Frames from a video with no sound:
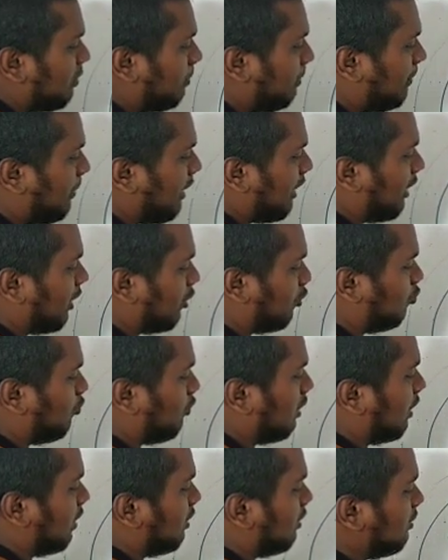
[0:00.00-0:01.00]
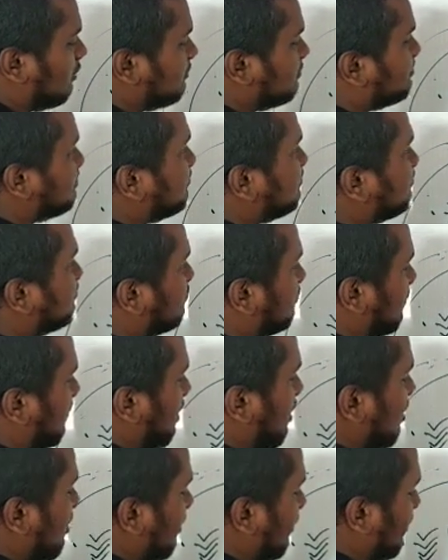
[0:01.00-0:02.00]
P equal,
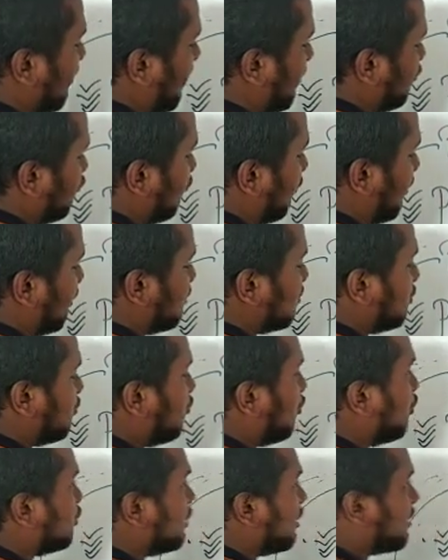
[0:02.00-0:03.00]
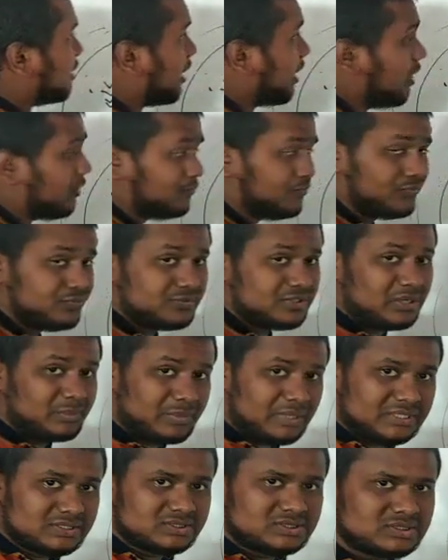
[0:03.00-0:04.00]
dear students, you know that F, that
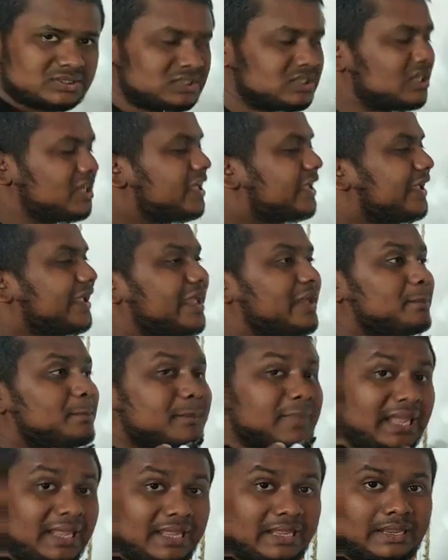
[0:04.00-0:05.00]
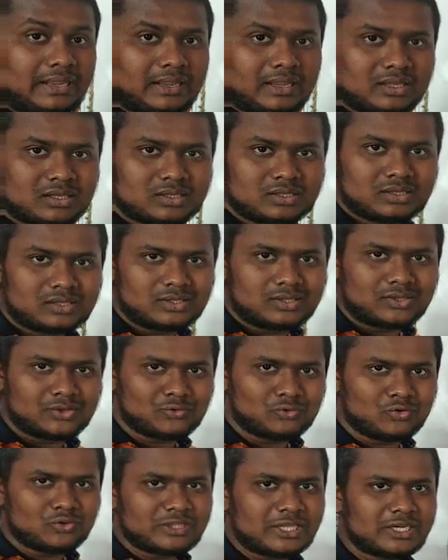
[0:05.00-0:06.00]
means MA, you
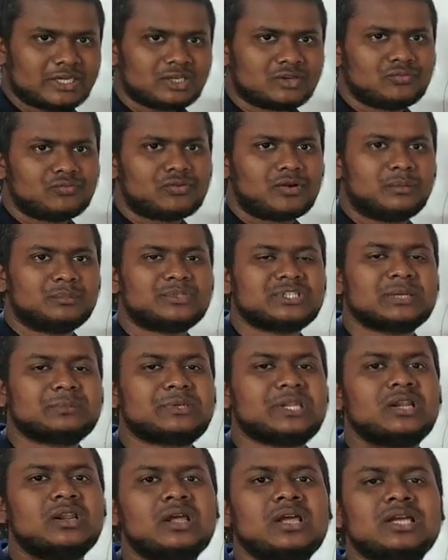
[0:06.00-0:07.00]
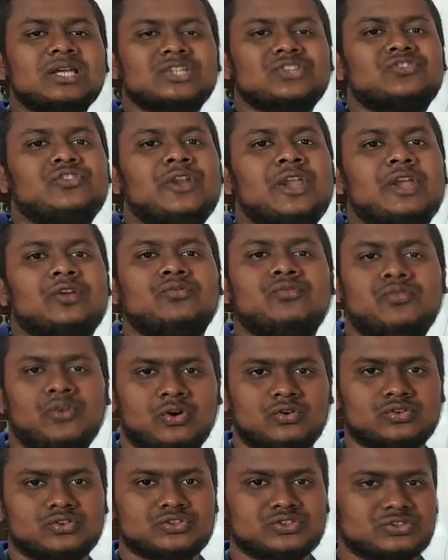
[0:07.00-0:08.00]
know that from chapter 3
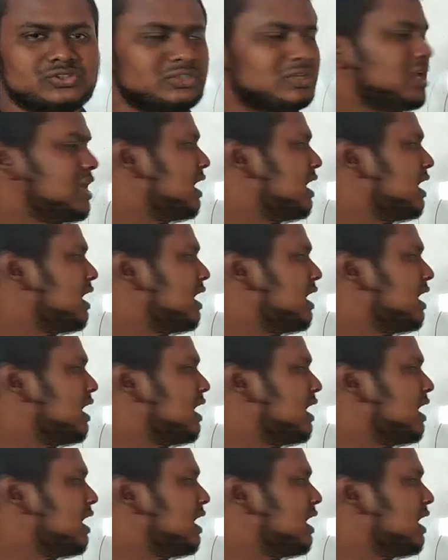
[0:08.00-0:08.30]
force.